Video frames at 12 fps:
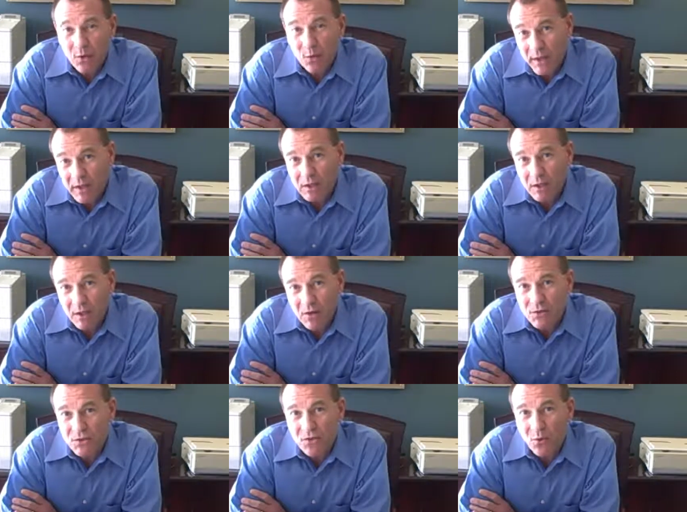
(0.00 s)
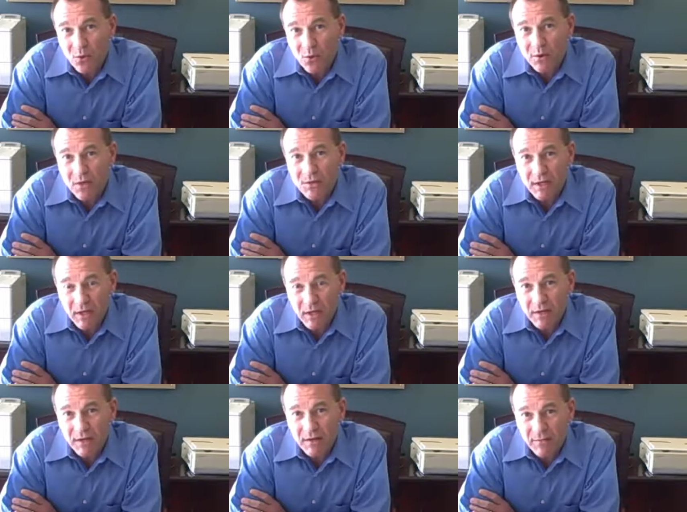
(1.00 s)
We can close doors
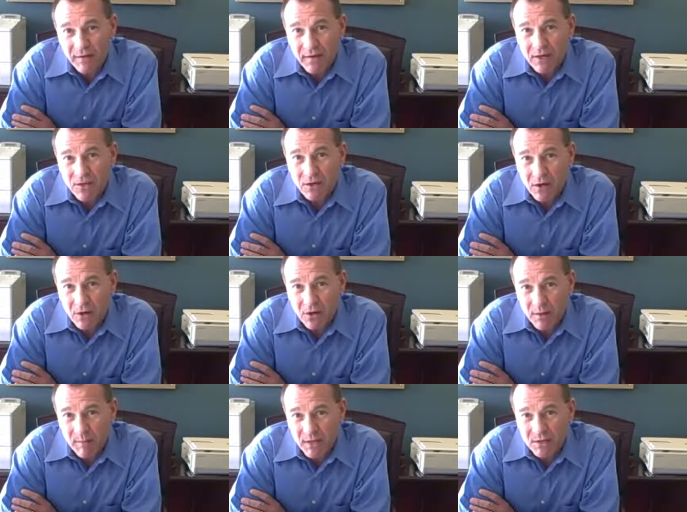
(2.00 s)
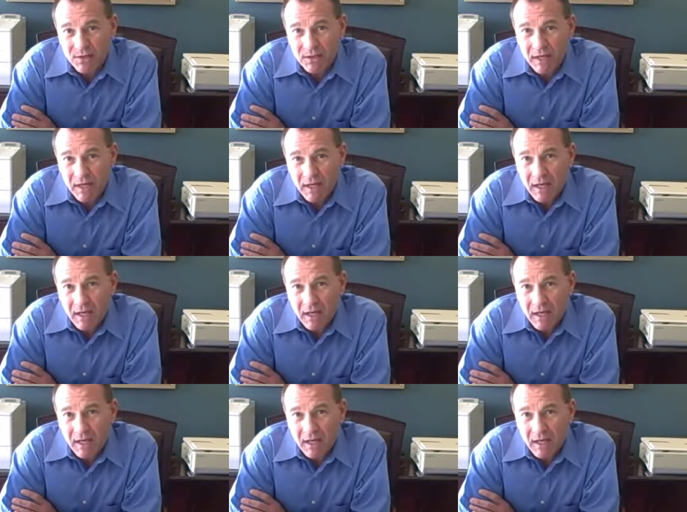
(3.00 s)
on defense arguments